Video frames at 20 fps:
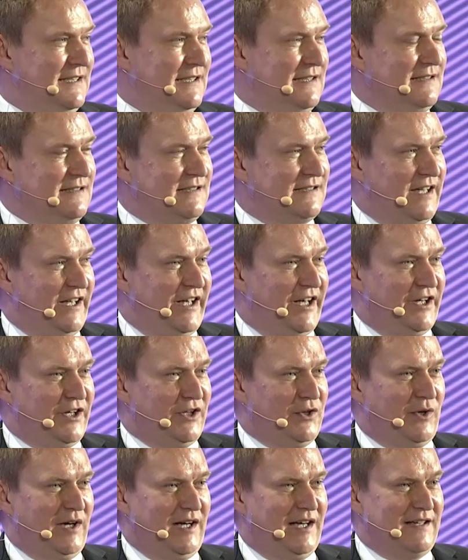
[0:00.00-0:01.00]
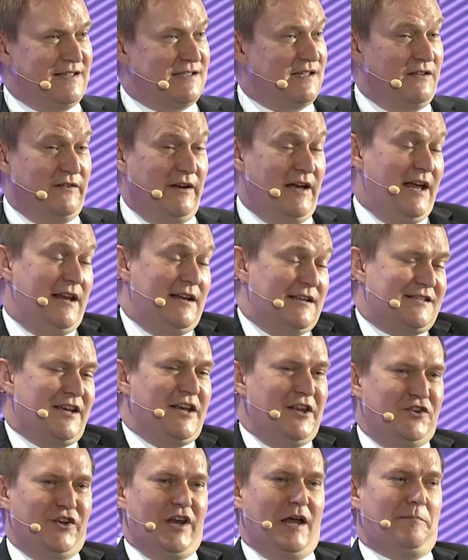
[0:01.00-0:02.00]
So hence I
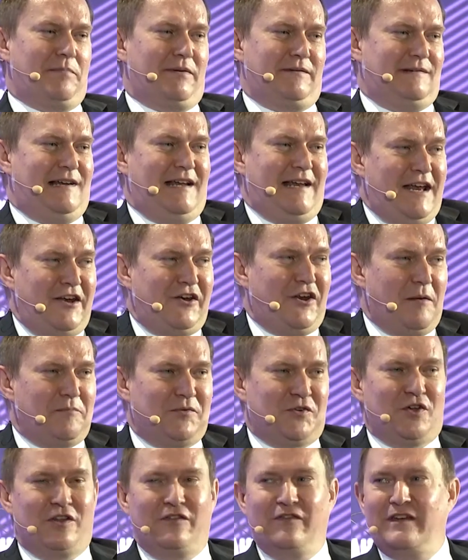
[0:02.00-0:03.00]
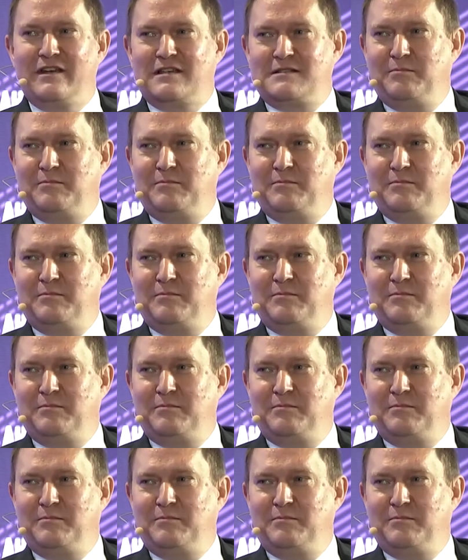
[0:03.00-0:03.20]
ended up doing this.